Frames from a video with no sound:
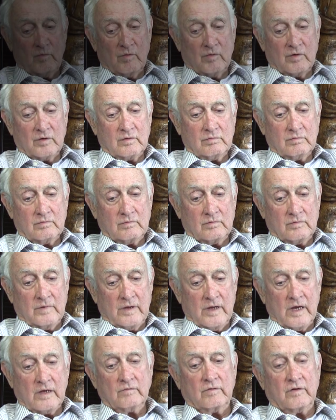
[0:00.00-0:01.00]
were
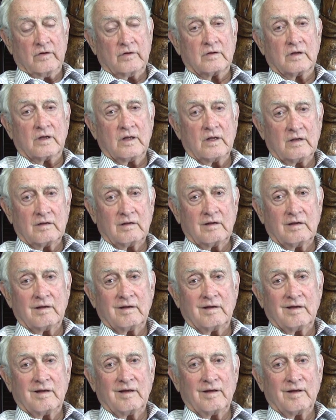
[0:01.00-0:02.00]
ignorant, and uh, uh,
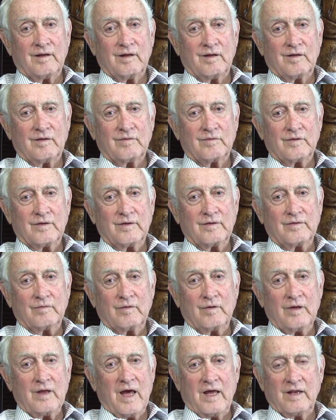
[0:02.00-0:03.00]

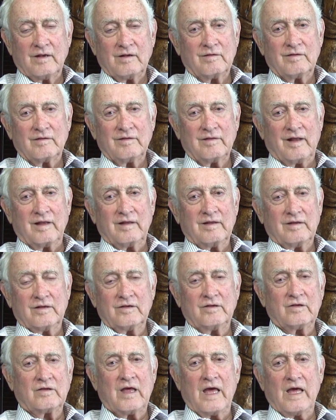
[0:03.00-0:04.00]
we hadn't,
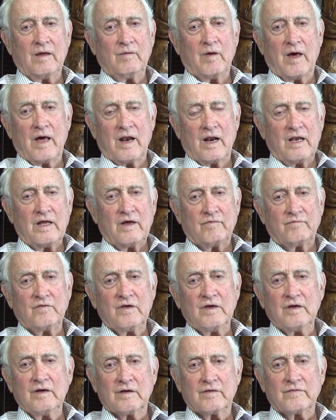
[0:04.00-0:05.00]
it came out of left
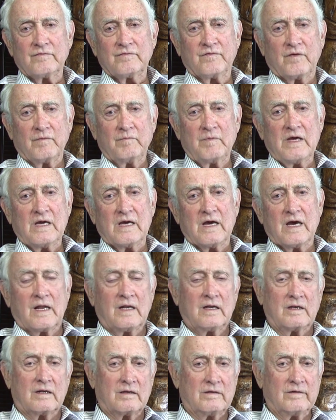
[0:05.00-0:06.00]
field for me. I
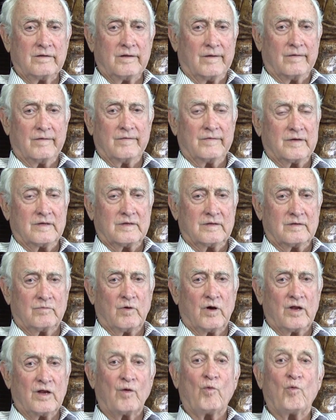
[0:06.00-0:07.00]
didn't, you know, I
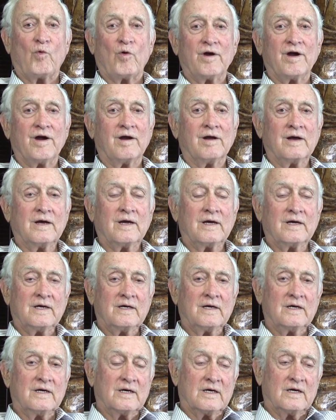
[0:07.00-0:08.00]
wasn't aware.
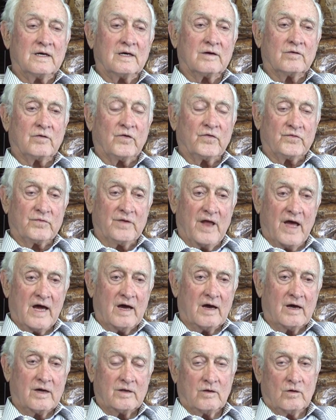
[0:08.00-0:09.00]
Of course,
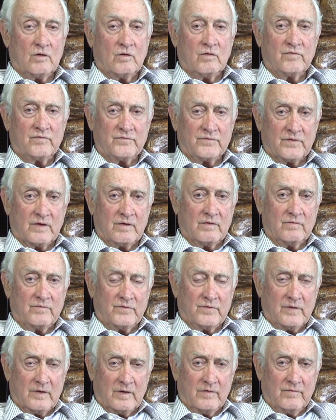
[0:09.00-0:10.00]
now I know of, of,
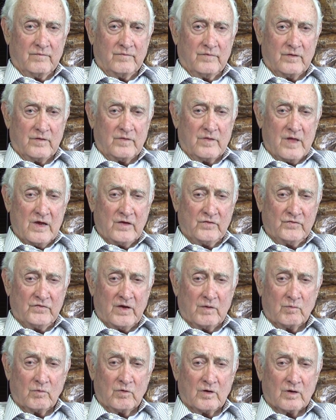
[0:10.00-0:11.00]
of the things
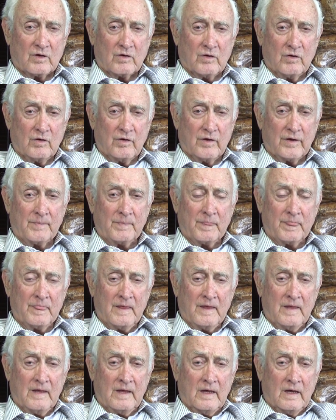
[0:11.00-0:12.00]
that were occurring
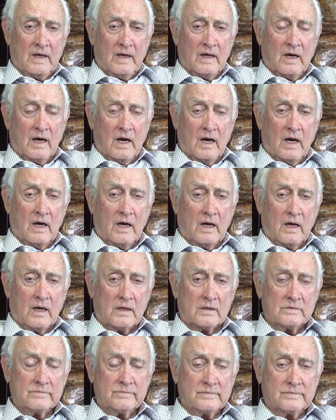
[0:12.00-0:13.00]
uh,
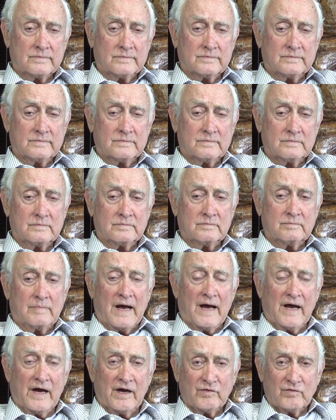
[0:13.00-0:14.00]

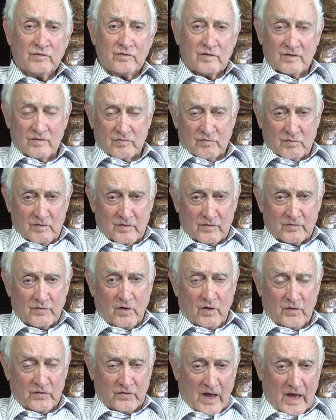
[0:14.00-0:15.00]
behind this, as
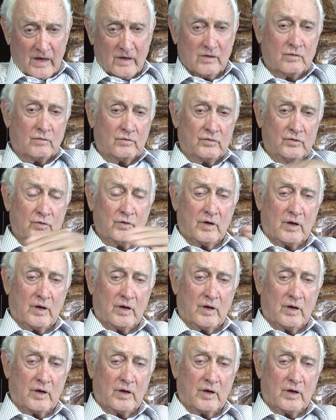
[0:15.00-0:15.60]
far as I knew, knew